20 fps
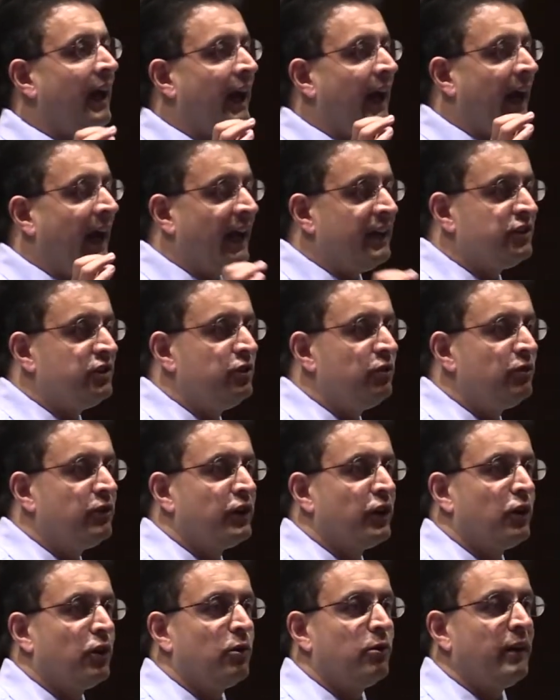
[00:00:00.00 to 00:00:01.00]
as you
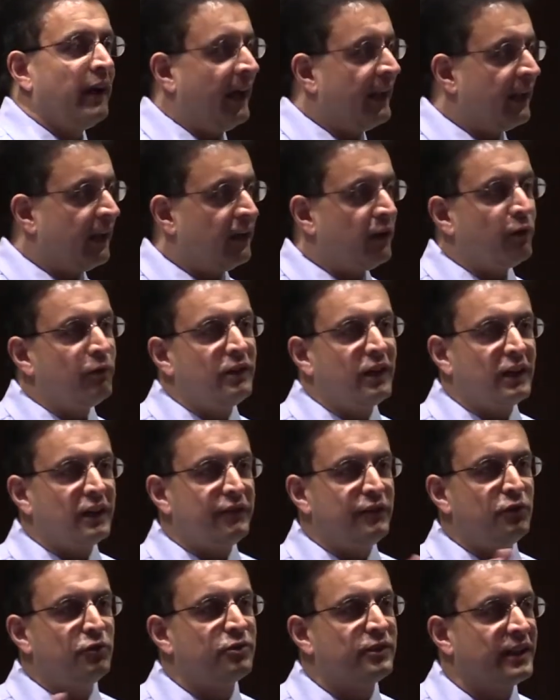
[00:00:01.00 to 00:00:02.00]
go, and I know none
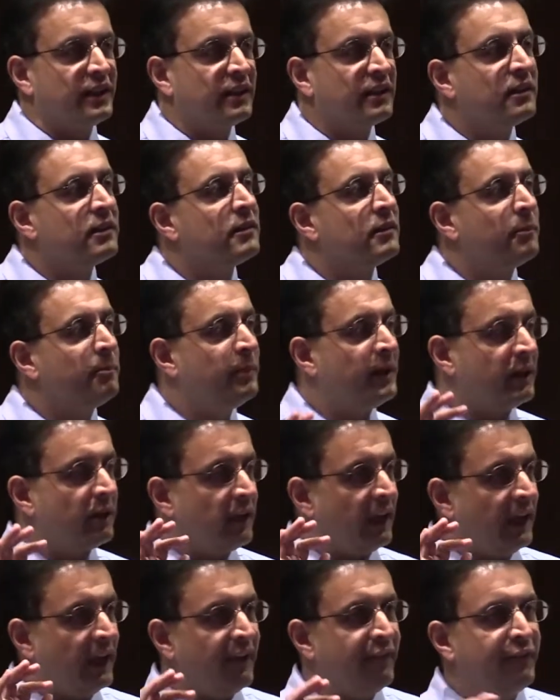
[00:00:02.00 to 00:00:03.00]
of you drink,
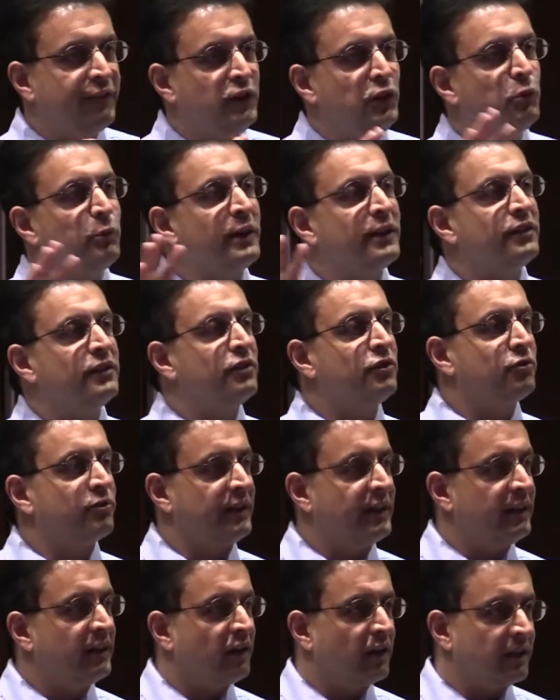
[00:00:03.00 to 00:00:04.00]
but if you went to
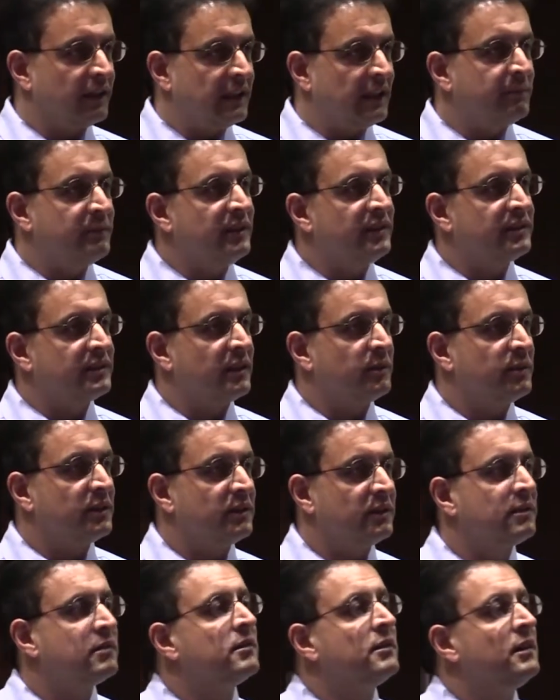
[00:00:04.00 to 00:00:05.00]
drink on an empty
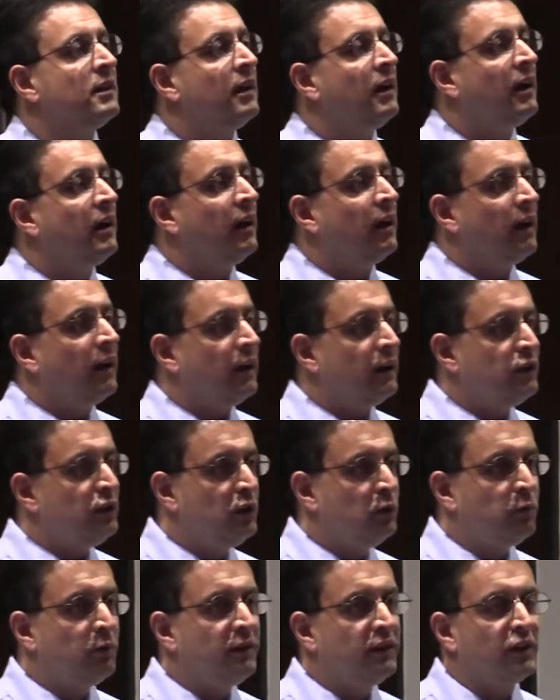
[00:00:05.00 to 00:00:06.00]
stomach,
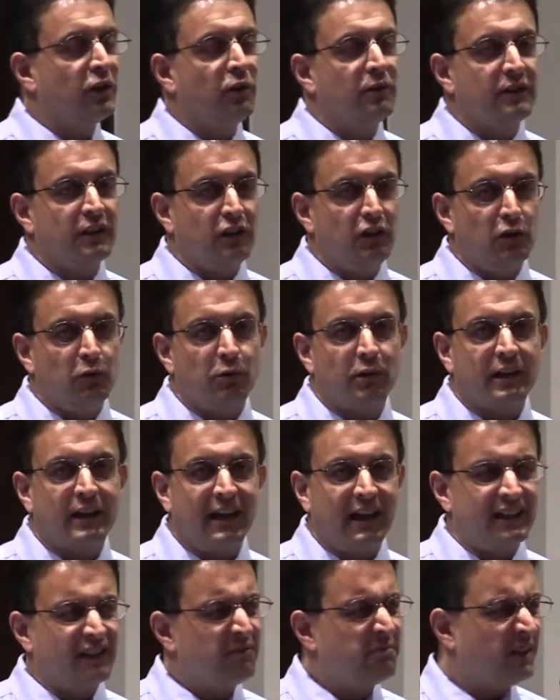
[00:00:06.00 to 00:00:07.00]
you would know that you were
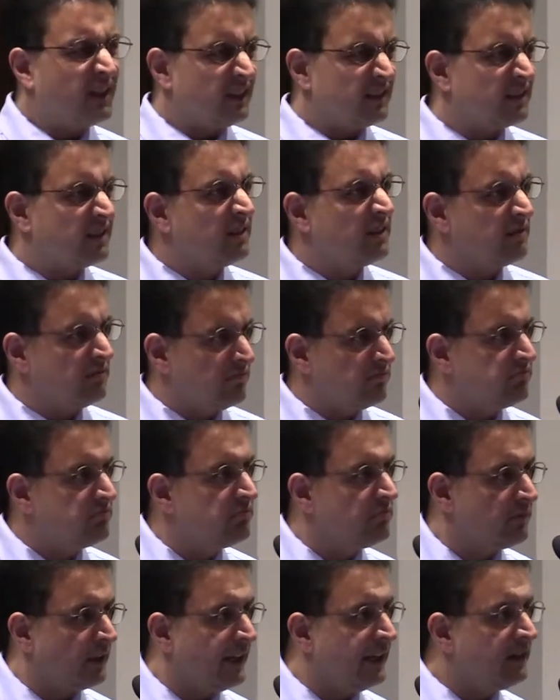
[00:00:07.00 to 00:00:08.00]
kind of buzzed,
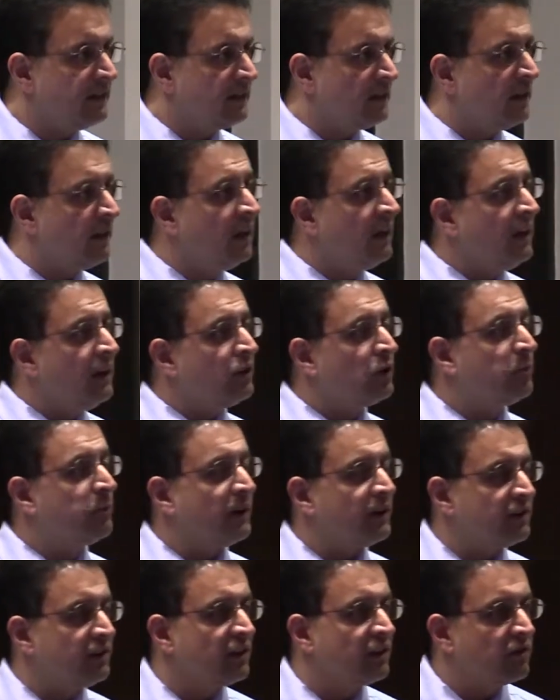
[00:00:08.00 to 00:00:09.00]
right? The
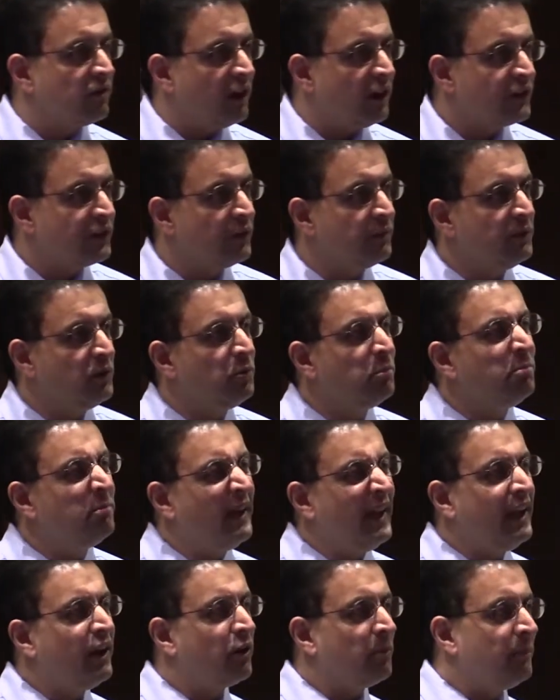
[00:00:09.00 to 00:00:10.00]
person across from you
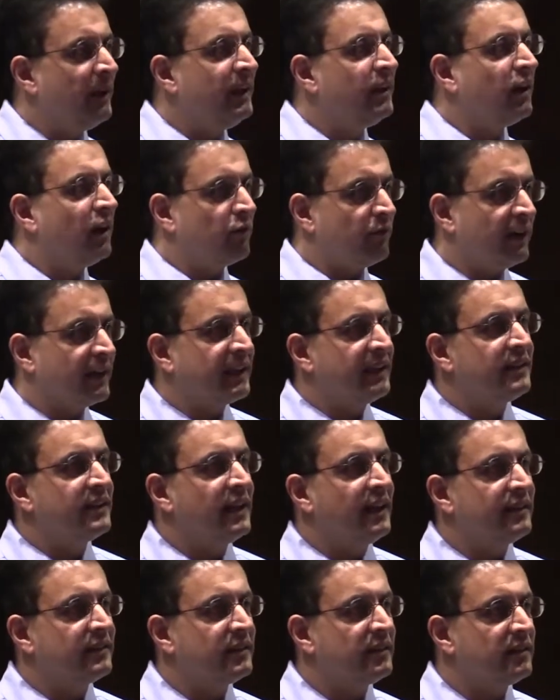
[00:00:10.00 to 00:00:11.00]
may or may not
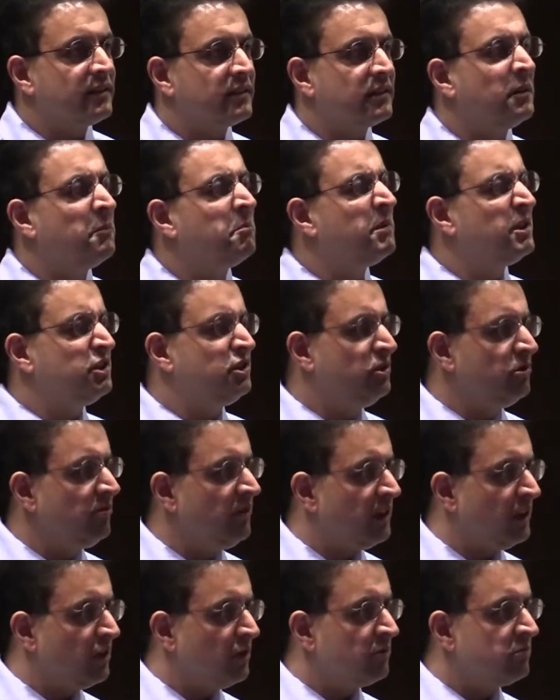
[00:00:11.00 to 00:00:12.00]
recognize this, but you
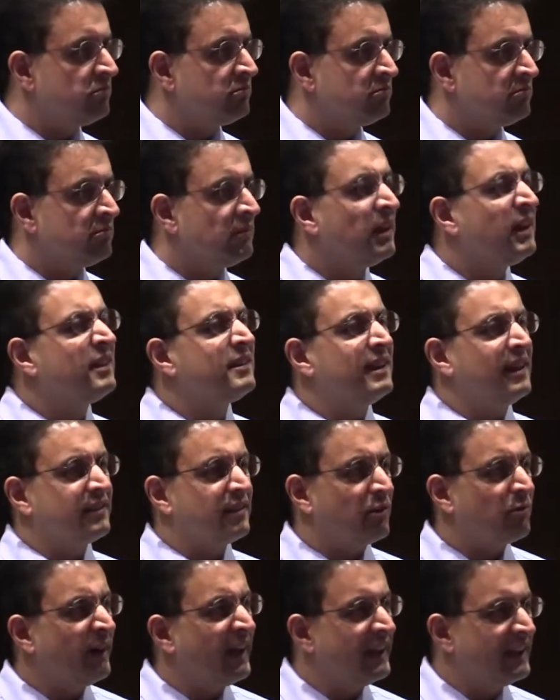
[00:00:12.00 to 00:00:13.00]
know. That's
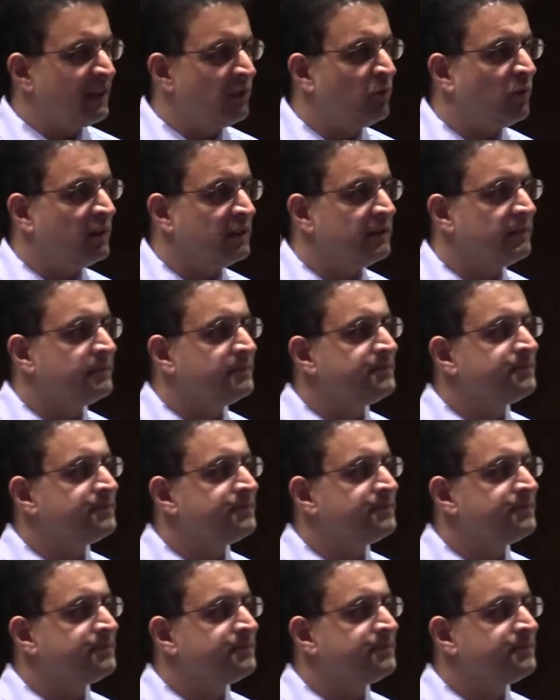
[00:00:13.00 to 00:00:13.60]
a Rankin 1.